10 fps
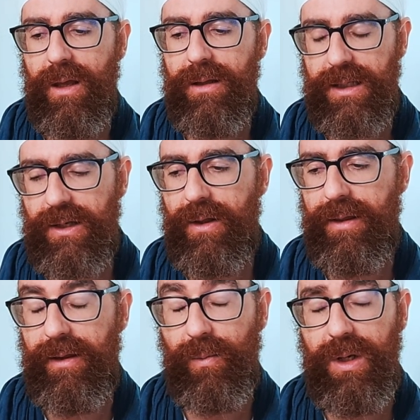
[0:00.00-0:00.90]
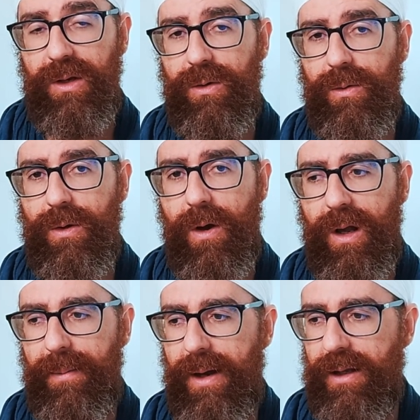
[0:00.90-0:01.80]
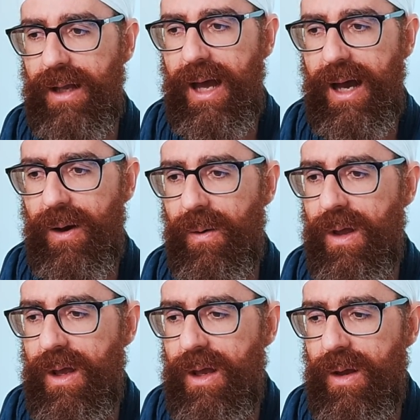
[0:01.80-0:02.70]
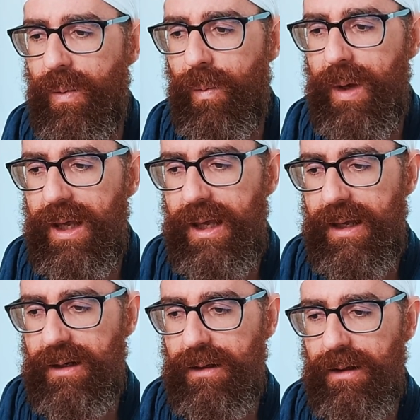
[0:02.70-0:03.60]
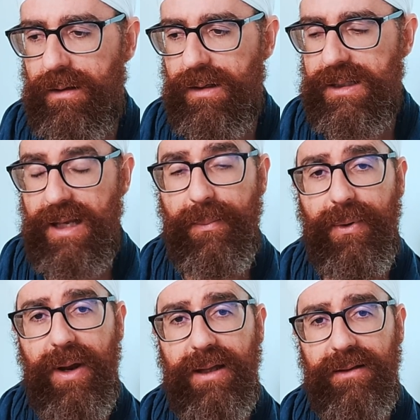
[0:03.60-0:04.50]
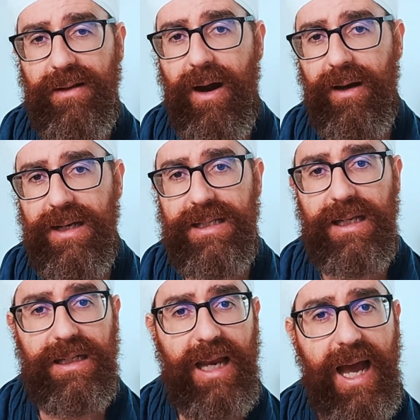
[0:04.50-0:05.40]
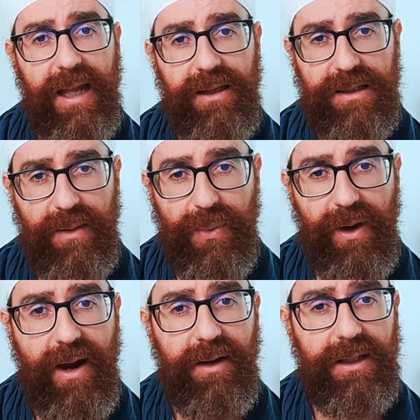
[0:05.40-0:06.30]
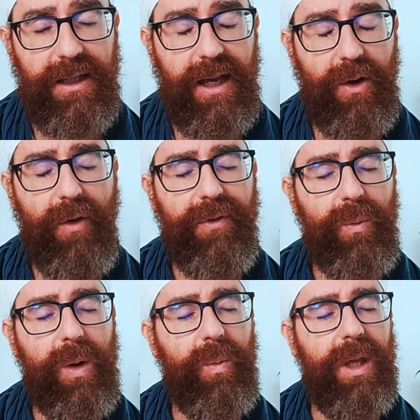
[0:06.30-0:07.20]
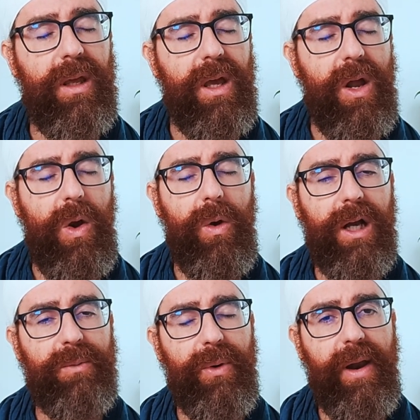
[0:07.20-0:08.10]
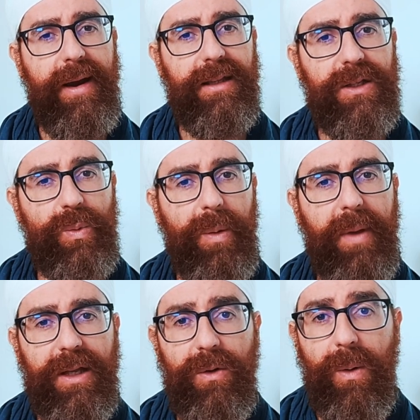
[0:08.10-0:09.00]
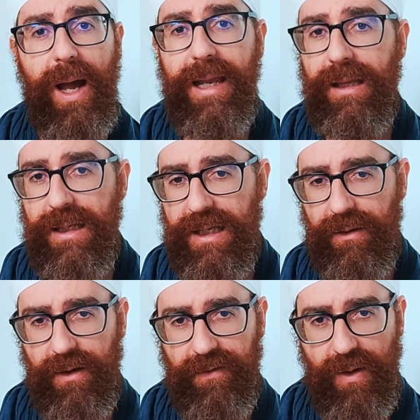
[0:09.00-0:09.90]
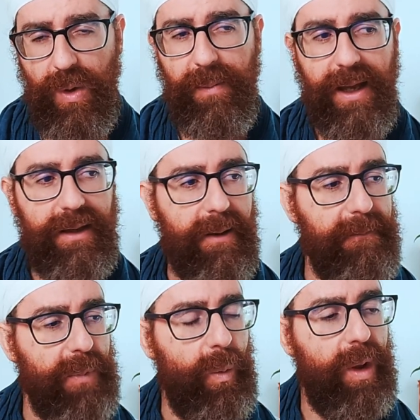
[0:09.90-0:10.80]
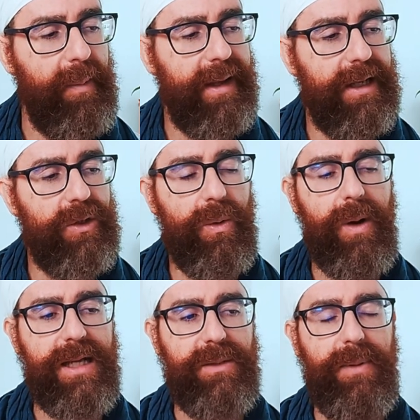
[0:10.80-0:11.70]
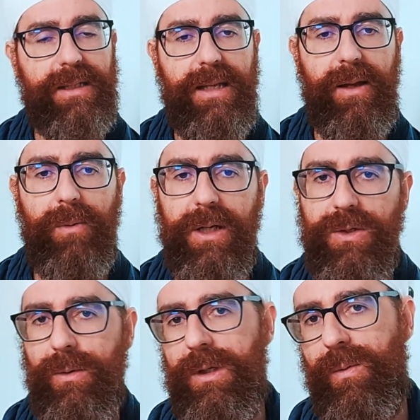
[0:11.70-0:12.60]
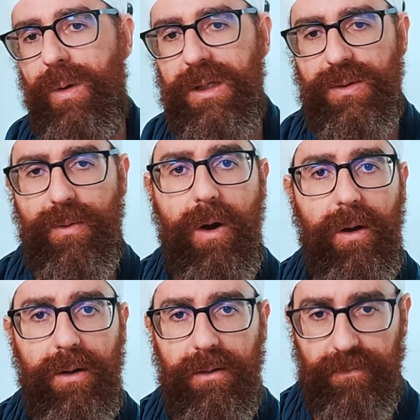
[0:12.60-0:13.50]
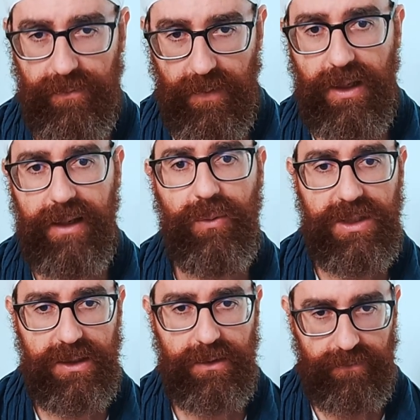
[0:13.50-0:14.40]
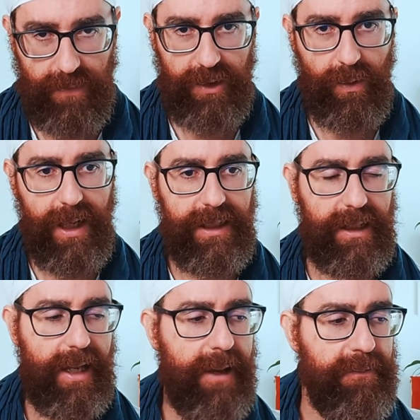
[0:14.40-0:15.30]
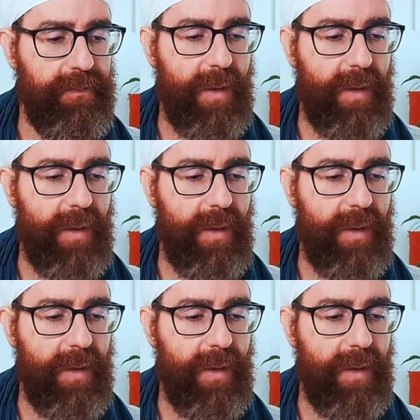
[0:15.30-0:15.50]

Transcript: that's another thing we need to talk about, how we separate darkness and light as a polarity. And often when we look at polarities, we make dualities out of them. We make the two aspects, like one is good and what is wrong, which is a duality, yeah?